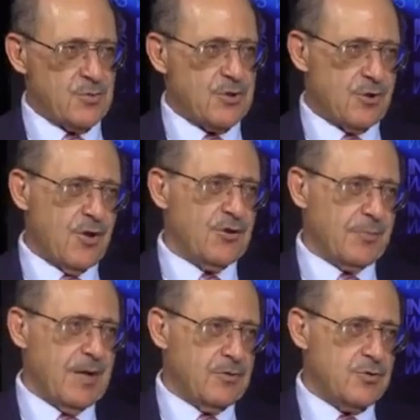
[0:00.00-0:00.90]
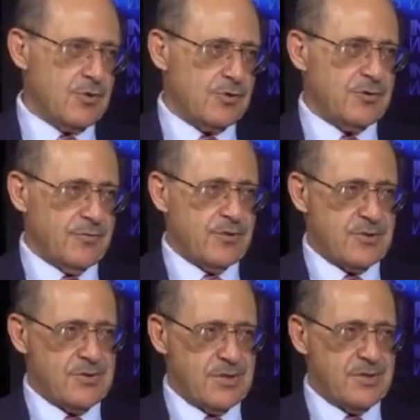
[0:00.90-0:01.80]
which are caused by nutritional
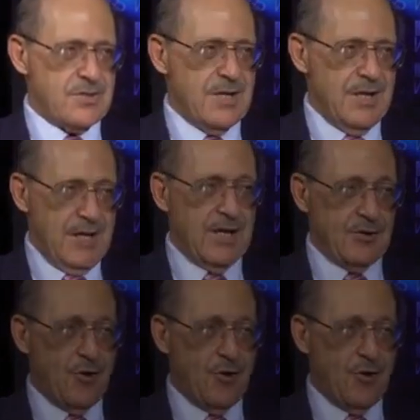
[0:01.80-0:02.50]
deficiencies and